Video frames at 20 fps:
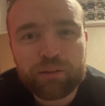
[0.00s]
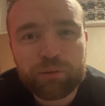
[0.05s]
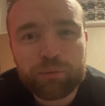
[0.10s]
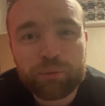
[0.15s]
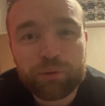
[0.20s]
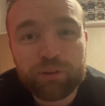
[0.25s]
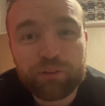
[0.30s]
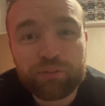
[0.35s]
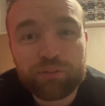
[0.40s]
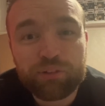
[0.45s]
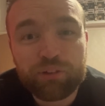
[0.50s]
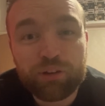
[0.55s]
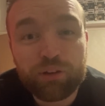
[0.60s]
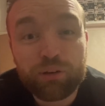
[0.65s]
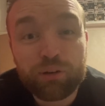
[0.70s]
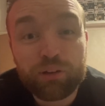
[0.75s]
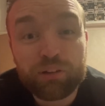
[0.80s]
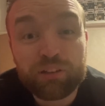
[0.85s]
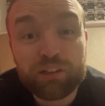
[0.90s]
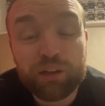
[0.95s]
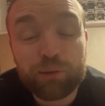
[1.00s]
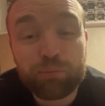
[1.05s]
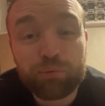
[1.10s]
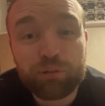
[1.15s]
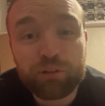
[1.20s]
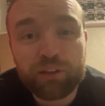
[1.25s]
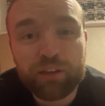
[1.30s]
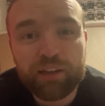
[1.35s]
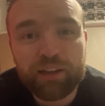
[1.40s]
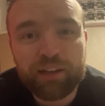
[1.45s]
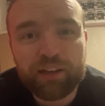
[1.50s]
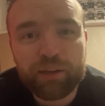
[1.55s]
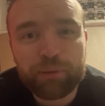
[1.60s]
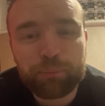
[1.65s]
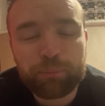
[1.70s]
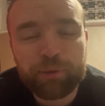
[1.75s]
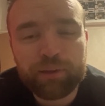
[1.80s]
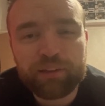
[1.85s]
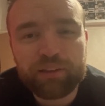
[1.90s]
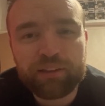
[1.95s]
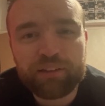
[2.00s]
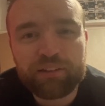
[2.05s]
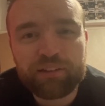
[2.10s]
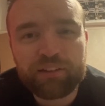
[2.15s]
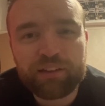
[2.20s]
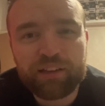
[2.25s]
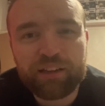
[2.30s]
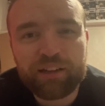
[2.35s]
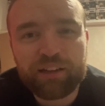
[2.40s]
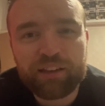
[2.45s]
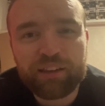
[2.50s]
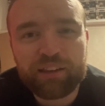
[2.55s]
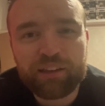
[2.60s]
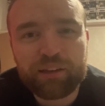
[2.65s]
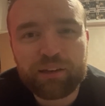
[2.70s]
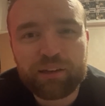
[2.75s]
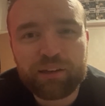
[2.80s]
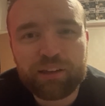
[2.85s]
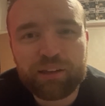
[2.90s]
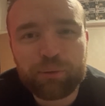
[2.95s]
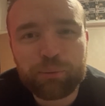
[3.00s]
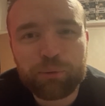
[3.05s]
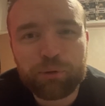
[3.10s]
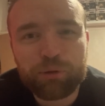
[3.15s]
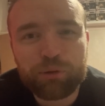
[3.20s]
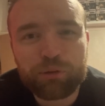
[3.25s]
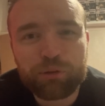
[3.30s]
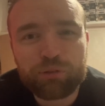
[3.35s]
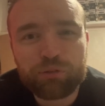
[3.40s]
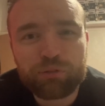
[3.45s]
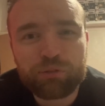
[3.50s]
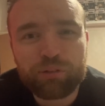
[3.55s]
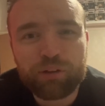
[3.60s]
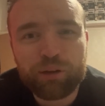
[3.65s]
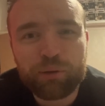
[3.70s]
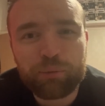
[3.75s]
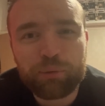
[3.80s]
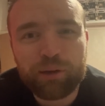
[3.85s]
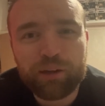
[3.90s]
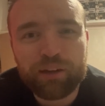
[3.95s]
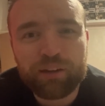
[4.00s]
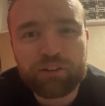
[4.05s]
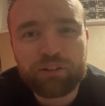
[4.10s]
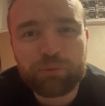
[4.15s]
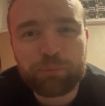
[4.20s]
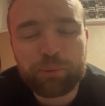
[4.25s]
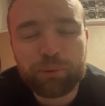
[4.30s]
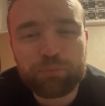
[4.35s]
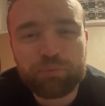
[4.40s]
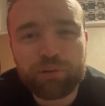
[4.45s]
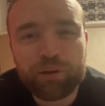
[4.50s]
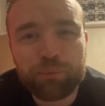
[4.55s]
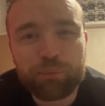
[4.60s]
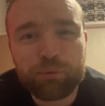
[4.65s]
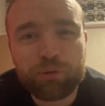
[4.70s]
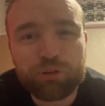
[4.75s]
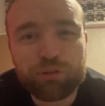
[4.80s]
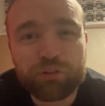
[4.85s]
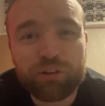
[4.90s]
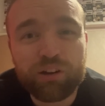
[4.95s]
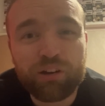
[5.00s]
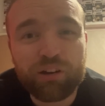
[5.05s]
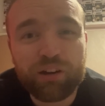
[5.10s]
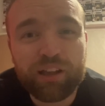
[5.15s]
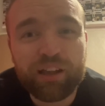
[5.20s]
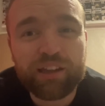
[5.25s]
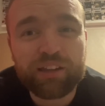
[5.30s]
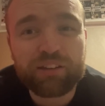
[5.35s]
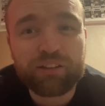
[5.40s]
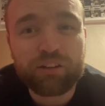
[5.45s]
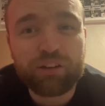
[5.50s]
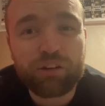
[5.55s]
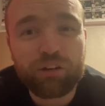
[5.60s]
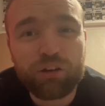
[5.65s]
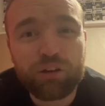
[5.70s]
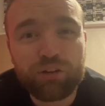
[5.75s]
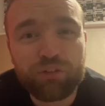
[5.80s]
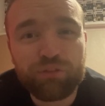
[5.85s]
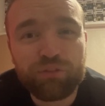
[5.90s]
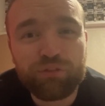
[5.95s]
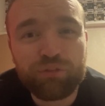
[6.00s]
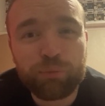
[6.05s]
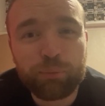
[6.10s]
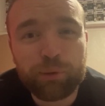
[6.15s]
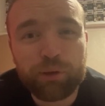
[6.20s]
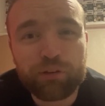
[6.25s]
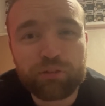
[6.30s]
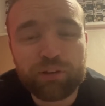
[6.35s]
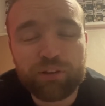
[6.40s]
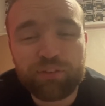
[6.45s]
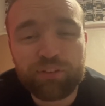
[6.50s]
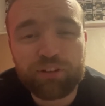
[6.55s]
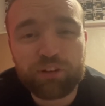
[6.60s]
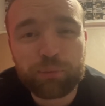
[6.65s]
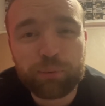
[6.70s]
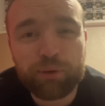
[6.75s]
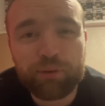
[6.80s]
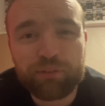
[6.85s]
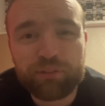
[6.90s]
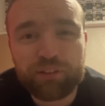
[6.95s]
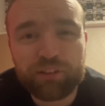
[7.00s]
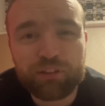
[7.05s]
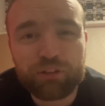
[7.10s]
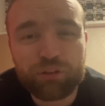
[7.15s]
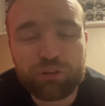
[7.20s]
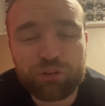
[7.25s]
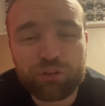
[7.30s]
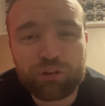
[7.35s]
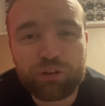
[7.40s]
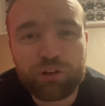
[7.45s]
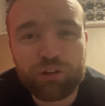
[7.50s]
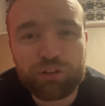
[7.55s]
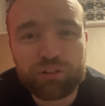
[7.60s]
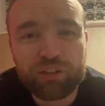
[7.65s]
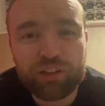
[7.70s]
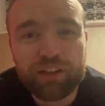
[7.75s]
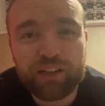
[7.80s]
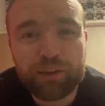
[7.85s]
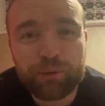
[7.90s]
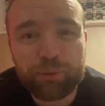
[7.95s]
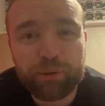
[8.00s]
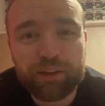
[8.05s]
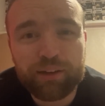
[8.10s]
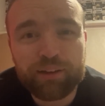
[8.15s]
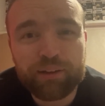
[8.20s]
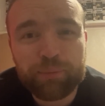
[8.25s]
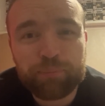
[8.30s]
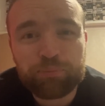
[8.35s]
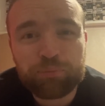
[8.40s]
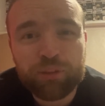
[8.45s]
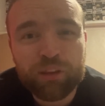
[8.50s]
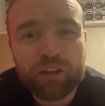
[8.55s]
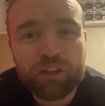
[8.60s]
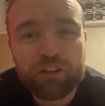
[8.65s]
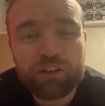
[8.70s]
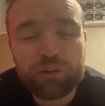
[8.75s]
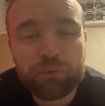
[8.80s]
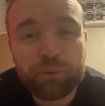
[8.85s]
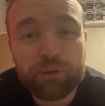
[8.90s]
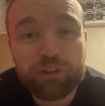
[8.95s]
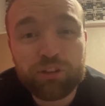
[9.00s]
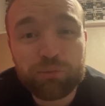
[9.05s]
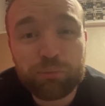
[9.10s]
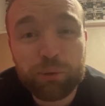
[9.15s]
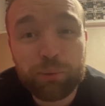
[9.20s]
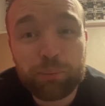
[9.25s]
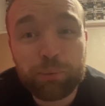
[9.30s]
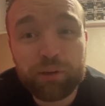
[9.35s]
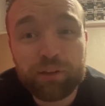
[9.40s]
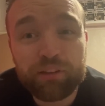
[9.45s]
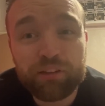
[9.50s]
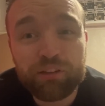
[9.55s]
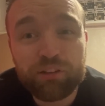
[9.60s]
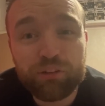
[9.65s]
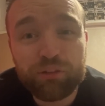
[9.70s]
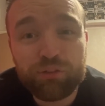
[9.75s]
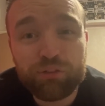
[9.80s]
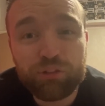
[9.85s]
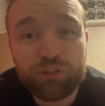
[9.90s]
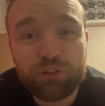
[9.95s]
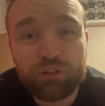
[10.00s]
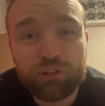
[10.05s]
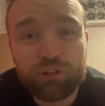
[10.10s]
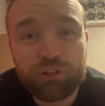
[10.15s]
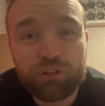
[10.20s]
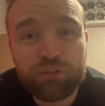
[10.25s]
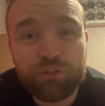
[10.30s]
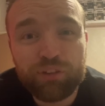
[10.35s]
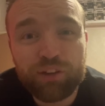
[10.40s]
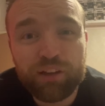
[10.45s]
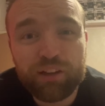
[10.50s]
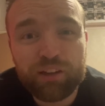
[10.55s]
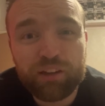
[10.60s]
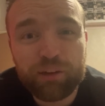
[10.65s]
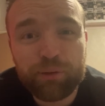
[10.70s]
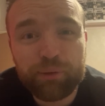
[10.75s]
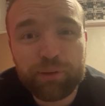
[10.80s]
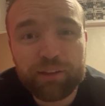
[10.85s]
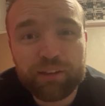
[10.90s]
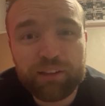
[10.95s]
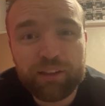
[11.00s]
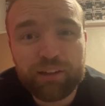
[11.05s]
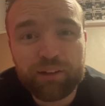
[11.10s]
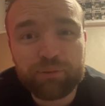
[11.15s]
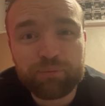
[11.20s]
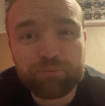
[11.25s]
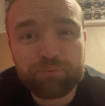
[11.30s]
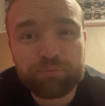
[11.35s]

we've got Senna Proctor in at BTC, and I think he will straight away, he should be pretty much straight on it. He's got a lot of front wheel drive experience in towing cars anyway, so we should be plenty enough, good enough at going at that.